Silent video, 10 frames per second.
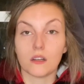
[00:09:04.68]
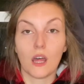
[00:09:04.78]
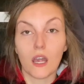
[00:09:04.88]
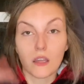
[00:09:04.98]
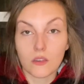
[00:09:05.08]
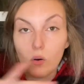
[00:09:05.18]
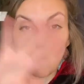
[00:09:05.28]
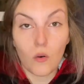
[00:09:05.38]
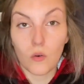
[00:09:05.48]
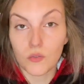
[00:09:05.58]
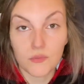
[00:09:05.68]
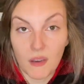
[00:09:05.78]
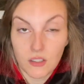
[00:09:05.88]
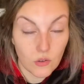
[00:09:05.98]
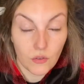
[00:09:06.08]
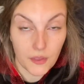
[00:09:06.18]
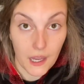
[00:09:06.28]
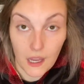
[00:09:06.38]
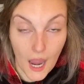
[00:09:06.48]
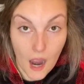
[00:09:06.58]
like the whole spectacle
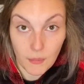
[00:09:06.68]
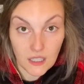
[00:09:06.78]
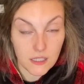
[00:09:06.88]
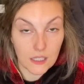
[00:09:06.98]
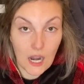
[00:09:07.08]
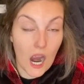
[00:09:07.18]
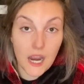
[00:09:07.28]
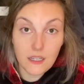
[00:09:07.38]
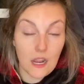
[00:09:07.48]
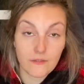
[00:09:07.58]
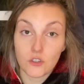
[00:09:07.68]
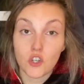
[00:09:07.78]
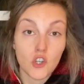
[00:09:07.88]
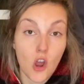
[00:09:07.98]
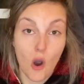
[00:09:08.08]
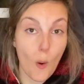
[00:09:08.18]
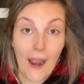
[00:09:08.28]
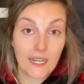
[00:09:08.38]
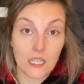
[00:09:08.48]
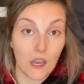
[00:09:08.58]
thing happens, and I have no
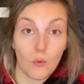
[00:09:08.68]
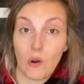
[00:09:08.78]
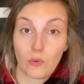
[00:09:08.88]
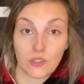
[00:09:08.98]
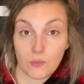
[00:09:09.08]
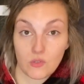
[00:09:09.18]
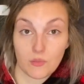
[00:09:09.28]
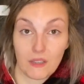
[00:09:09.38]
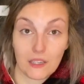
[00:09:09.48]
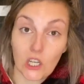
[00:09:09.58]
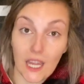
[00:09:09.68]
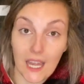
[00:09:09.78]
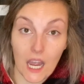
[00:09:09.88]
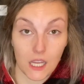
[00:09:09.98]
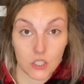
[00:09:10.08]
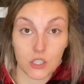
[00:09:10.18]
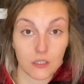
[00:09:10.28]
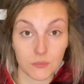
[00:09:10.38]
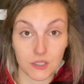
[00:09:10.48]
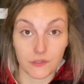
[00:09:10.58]
idea what we're supposed to be looking at in
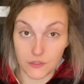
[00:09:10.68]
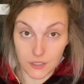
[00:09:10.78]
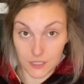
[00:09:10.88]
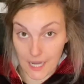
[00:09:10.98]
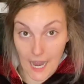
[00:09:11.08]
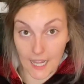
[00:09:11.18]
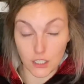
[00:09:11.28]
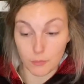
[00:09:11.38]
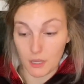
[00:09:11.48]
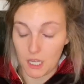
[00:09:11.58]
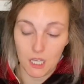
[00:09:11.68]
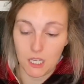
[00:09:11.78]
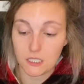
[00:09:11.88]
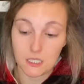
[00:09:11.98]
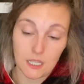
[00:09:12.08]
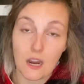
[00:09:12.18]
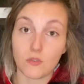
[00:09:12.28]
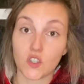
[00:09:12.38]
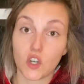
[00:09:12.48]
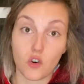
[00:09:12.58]
terms of stage, but it
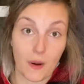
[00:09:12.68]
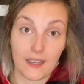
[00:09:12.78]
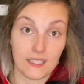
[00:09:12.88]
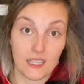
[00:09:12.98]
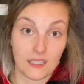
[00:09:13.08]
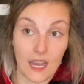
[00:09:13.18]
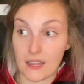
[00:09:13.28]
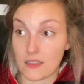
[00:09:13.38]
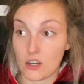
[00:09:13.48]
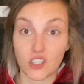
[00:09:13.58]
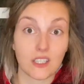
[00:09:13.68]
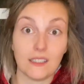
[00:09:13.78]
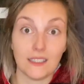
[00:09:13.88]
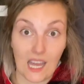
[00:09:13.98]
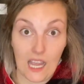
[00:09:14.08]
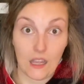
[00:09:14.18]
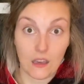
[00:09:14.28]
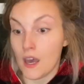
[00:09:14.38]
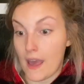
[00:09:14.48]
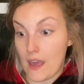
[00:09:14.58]
sounds crazy. Like, there's a
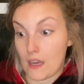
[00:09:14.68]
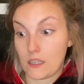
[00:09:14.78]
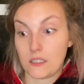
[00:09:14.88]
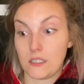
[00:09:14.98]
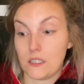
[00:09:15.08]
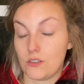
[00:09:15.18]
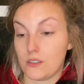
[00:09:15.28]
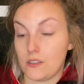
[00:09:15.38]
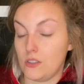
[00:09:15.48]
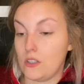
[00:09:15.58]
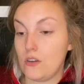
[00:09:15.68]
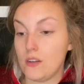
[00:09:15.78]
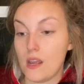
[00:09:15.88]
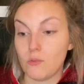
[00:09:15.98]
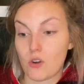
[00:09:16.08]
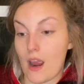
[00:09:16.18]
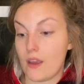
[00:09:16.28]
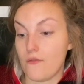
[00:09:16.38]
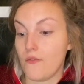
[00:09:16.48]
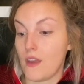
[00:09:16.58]
lake and there's this dude named
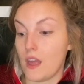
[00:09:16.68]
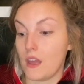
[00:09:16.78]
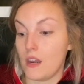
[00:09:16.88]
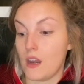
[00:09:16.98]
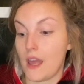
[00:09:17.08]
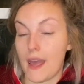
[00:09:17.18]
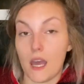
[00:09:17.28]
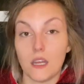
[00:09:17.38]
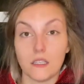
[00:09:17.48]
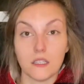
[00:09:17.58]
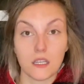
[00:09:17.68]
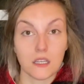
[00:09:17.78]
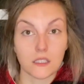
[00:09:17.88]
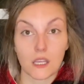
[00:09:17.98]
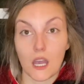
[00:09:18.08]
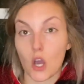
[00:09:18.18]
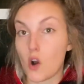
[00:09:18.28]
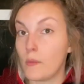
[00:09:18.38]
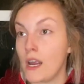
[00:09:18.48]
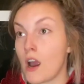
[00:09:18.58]
Dragonfin, and he's like,
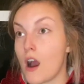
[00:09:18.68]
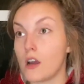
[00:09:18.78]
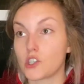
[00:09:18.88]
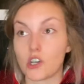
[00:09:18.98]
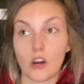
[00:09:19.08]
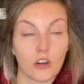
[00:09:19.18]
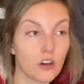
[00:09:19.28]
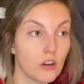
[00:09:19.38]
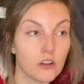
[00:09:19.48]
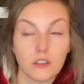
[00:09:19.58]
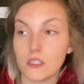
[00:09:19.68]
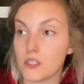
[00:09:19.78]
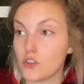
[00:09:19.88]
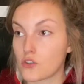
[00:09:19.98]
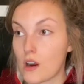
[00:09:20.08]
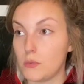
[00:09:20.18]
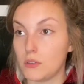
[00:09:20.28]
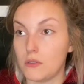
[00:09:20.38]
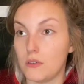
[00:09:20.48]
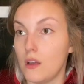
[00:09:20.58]
"Oh my gosh, our girl is in
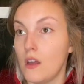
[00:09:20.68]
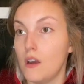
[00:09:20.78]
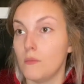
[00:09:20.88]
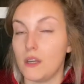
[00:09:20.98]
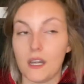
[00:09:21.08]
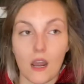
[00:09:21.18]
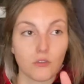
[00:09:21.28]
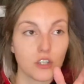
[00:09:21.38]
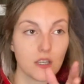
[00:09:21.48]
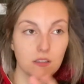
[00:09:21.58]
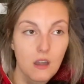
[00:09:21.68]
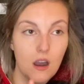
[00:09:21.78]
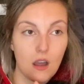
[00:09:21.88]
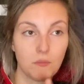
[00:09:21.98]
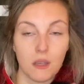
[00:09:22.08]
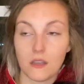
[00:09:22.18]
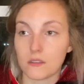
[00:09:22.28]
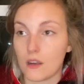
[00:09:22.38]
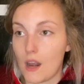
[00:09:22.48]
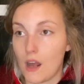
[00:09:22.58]
trouble, but now she's not,
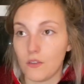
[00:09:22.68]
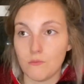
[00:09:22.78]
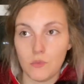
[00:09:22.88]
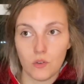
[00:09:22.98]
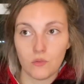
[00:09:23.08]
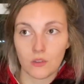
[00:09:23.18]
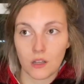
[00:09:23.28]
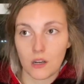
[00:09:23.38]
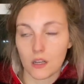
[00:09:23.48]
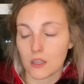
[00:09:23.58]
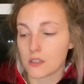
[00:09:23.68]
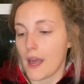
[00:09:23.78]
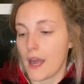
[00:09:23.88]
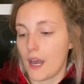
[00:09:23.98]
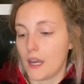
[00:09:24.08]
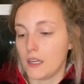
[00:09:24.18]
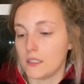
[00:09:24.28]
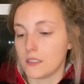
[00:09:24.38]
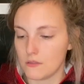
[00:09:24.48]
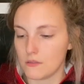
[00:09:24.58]
based on how the moon looks."
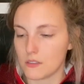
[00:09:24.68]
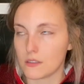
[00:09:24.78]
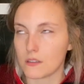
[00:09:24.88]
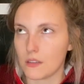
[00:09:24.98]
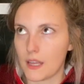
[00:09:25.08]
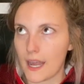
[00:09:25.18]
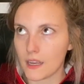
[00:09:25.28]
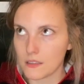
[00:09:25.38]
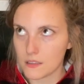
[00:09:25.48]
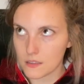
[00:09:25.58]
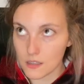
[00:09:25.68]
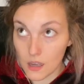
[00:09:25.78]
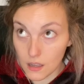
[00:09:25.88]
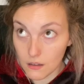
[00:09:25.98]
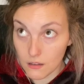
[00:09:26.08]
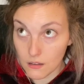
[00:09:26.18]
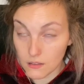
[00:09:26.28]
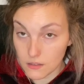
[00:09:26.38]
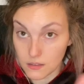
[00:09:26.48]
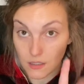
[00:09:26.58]
And Stalacta?
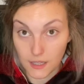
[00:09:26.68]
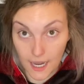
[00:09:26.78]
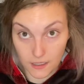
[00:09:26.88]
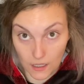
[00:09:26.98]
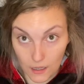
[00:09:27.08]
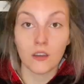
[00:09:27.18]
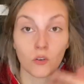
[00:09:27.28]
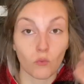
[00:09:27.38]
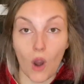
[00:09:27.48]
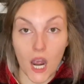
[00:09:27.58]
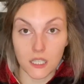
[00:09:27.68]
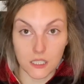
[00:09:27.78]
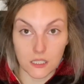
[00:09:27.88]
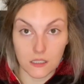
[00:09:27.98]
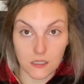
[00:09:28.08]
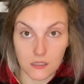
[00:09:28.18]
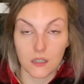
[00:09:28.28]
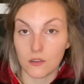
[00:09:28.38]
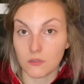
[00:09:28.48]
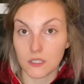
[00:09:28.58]
stalacta rises
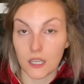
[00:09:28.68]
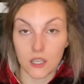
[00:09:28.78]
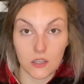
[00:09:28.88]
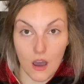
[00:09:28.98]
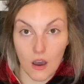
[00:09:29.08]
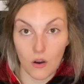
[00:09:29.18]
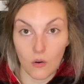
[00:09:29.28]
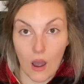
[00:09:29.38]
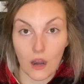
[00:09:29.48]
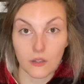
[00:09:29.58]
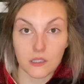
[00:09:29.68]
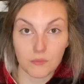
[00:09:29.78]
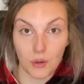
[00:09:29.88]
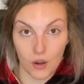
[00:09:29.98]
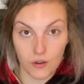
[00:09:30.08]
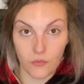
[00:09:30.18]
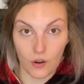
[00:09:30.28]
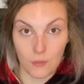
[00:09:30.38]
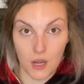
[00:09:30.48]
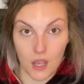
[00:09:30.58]
and was like, yo, I was a bird
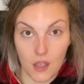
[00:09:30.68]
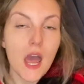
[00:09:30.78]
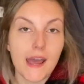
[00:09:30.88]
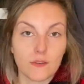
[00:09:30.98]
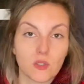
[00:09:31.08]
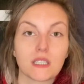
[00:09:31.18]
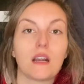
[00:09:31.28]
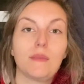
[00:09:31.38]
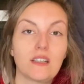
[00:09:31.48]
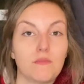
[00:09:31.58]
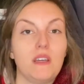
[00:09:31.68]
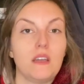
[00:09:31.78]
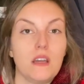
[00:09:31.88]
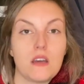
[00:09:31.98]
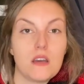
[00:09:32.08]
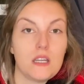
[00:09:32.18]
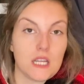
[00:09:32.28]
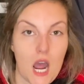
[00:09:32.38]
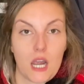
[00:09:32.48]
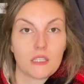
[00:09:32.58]
for a minute, and was like about to be
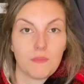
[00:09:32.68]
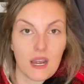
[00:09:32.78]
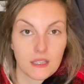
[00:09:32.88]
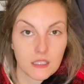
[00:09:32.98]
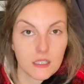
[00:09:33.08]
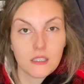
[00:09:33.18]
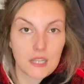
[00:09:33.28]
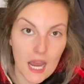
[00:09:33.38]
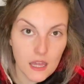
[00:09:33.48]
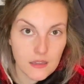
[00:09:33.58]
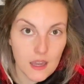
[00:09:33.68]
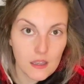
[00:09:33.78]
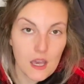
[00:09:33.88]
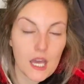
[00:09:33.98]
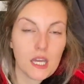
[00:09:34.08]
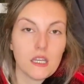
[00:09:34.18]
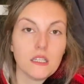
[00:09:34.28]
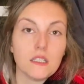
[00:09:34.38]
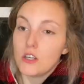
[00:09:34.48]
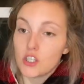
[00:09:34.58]
attacked by this snake thing,
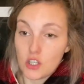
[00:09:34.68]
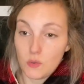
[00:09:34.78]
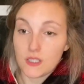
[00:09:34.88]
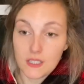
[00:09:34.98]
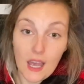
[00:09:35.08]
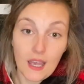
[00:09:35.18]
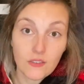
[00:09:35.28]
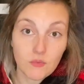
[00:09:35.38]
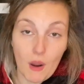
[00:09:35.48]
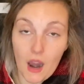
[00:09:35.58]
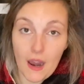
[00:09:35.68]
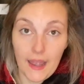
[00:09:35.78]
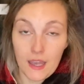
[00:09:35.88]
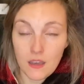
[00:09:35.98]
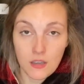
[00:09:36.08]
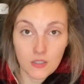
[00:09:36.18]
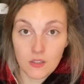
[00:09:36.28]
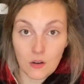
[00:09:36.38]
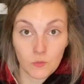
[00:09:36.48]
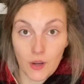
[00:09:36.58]
and she was saved by
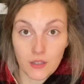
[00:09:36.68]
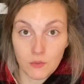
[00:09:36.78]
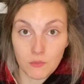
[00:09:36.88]
some random